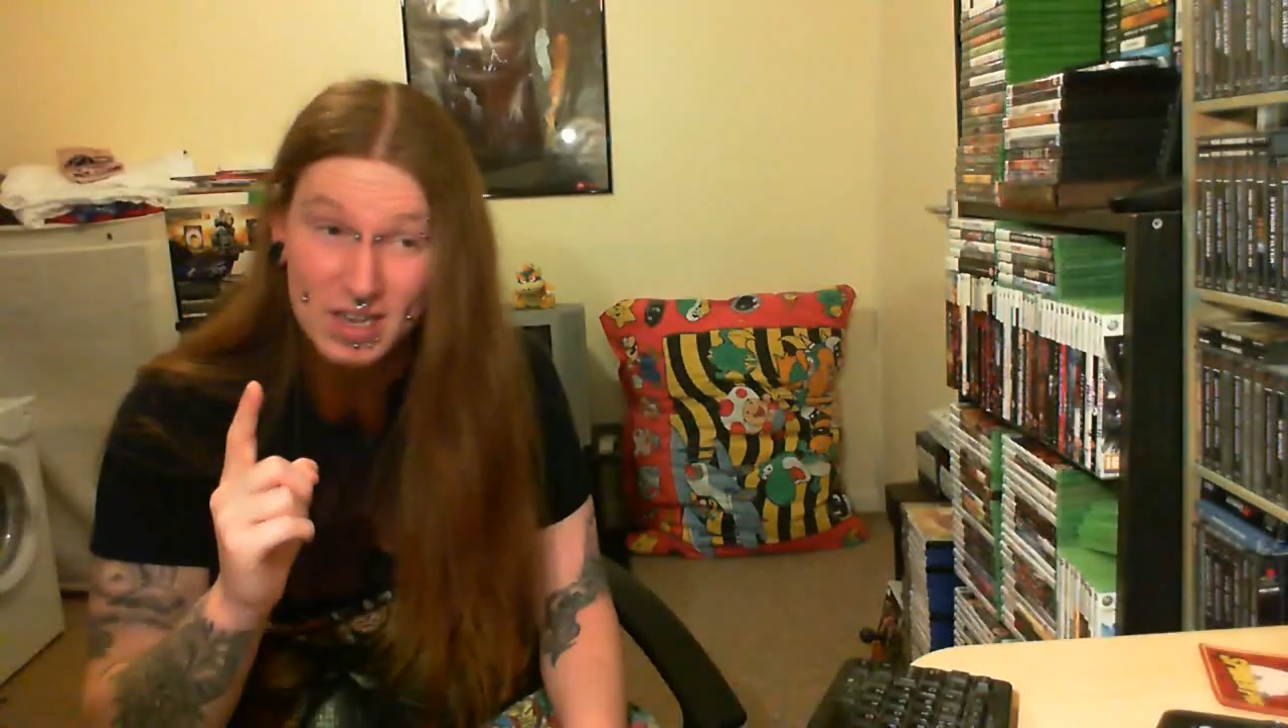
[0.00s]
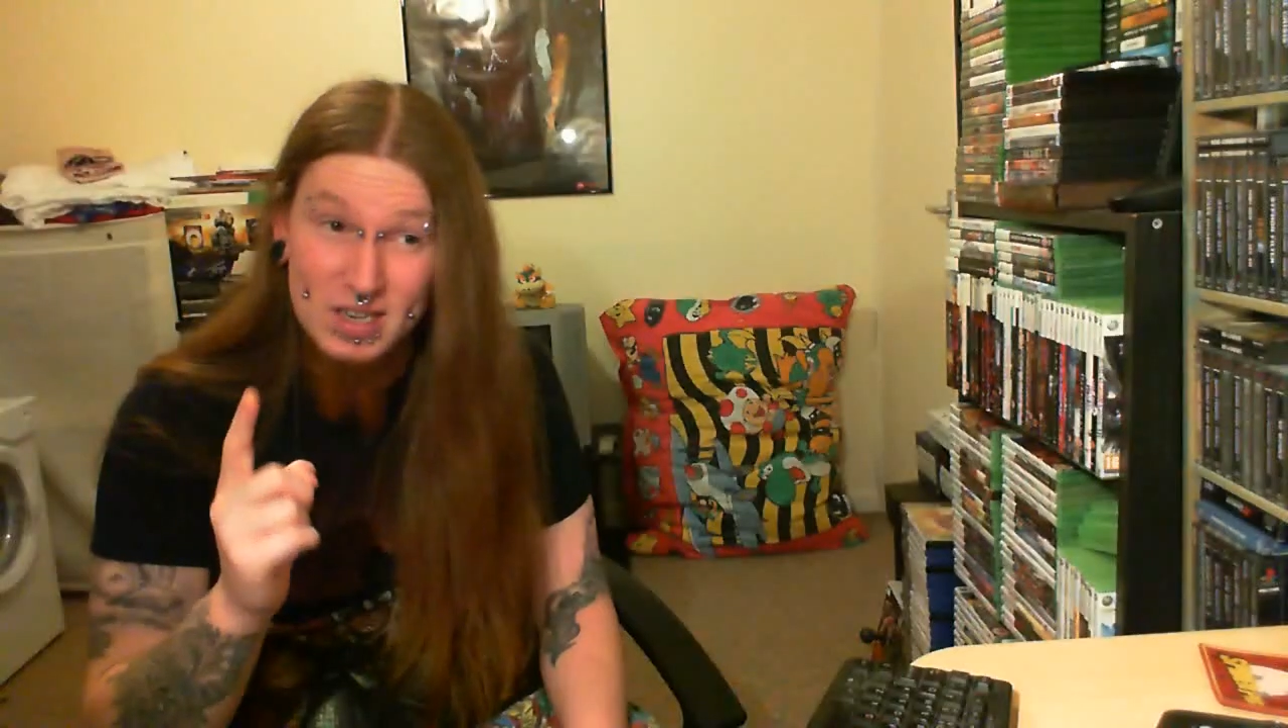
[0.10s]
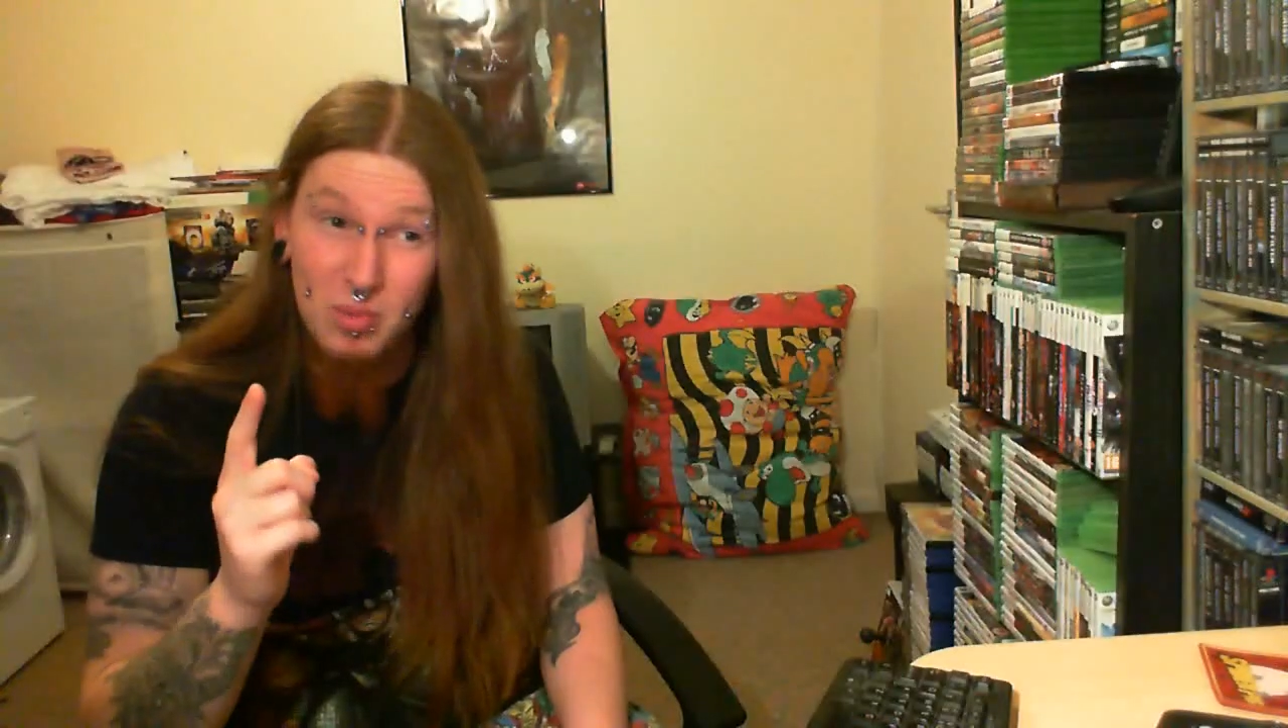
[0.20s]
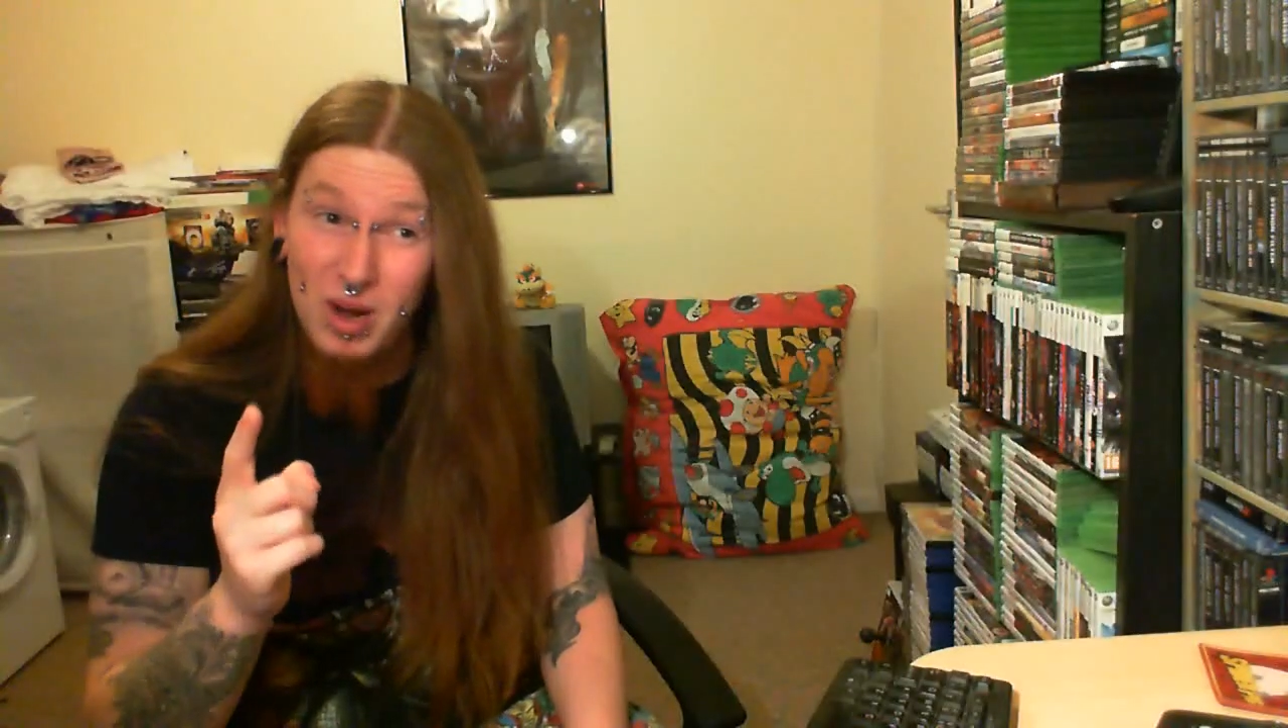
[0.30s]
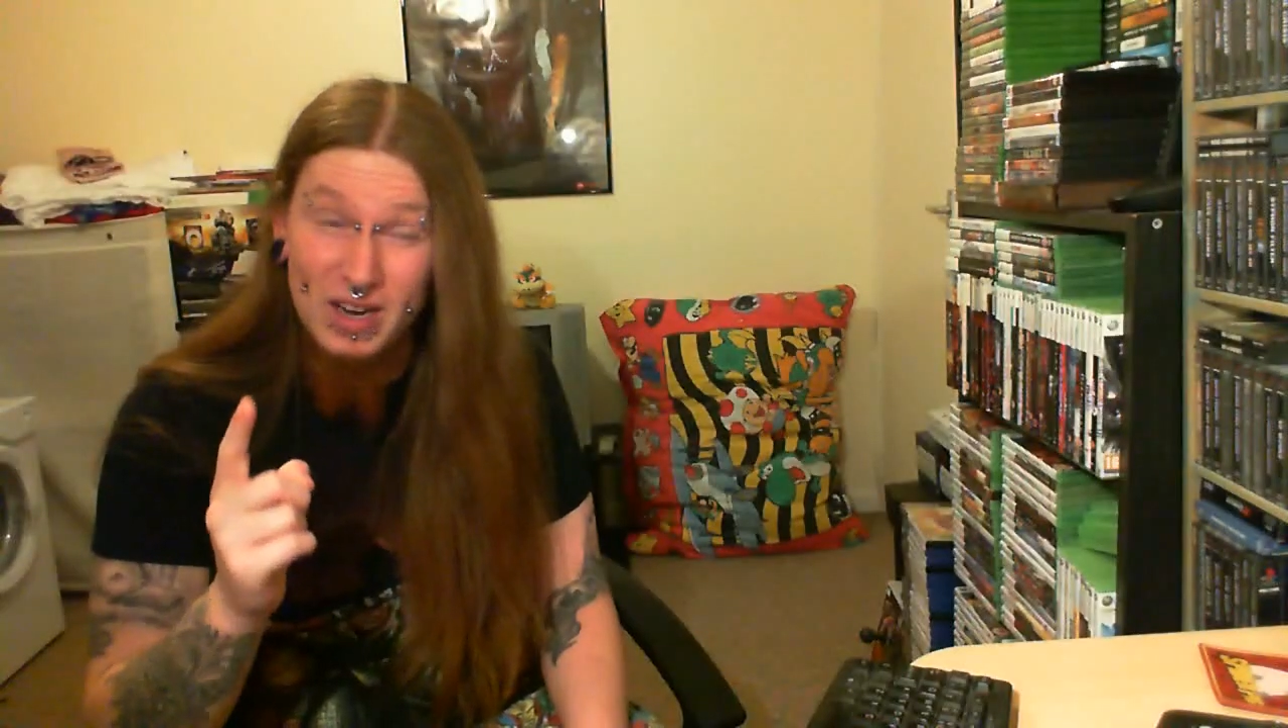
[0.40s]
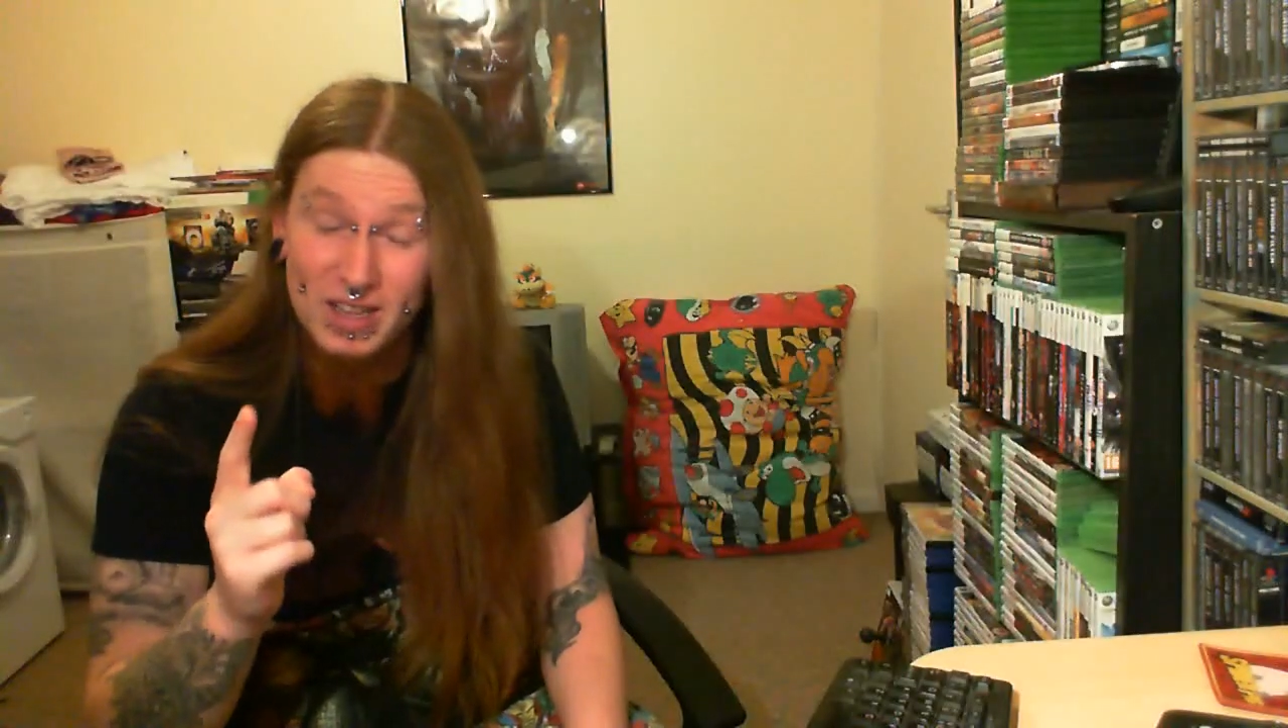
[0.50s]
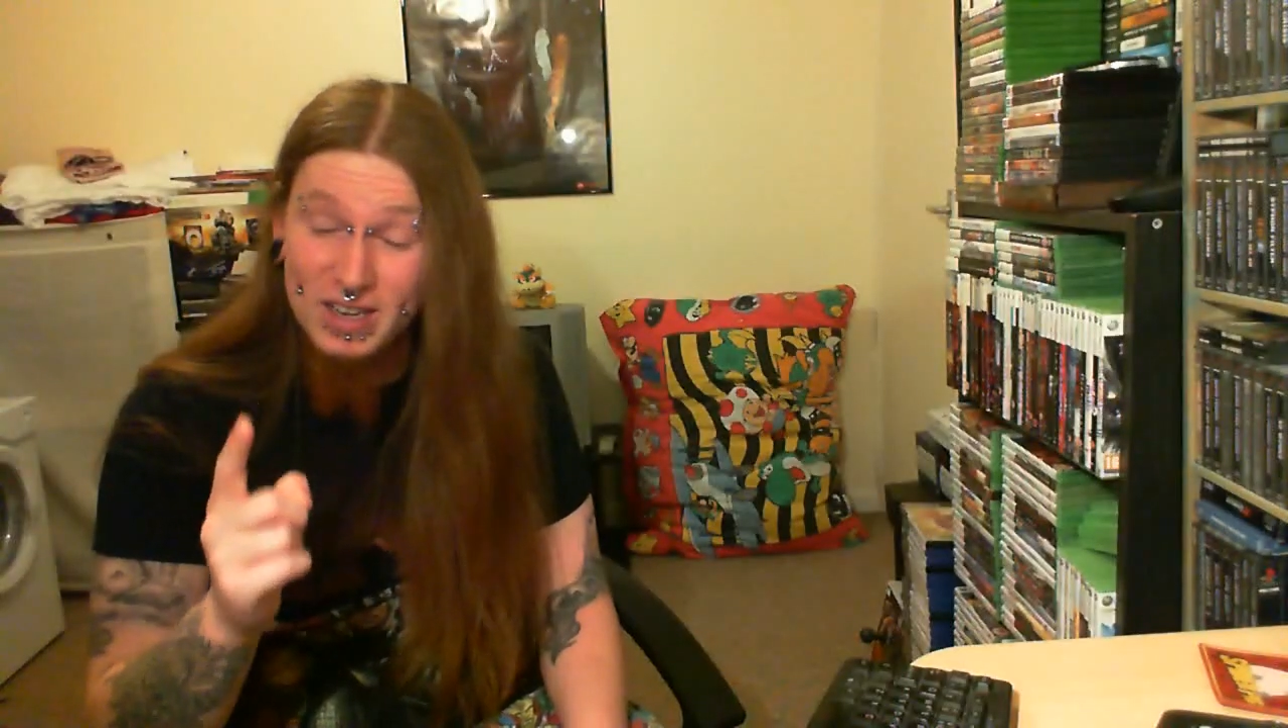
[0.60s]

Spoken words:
it is a pain in